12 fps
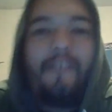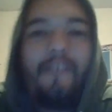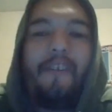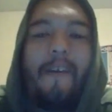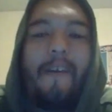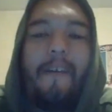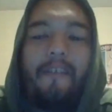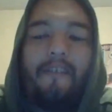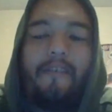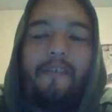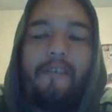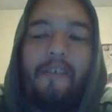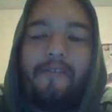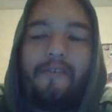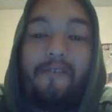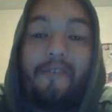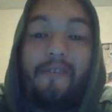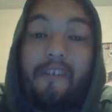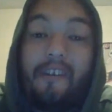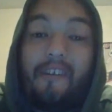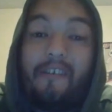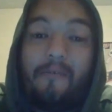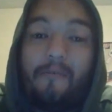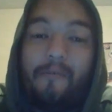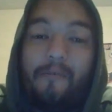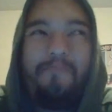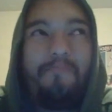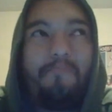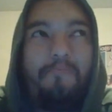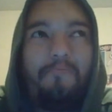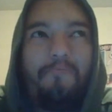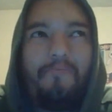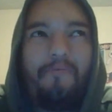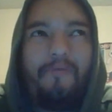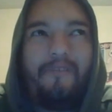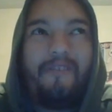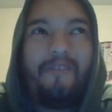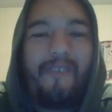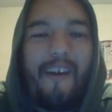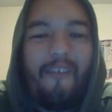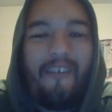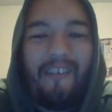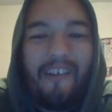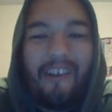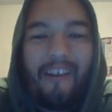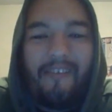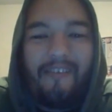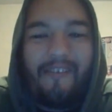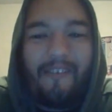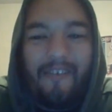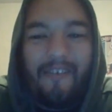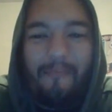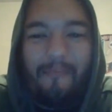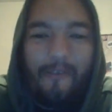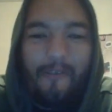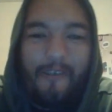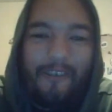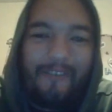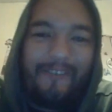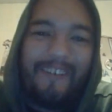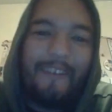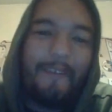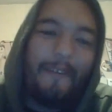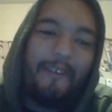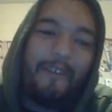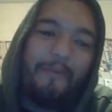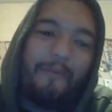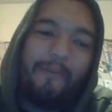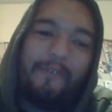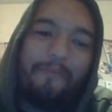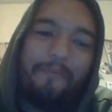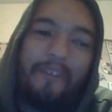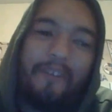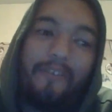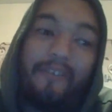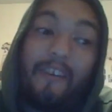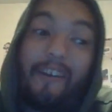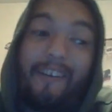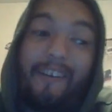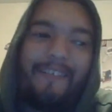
And yesterday, Saturday night, Sunday morning was a big night.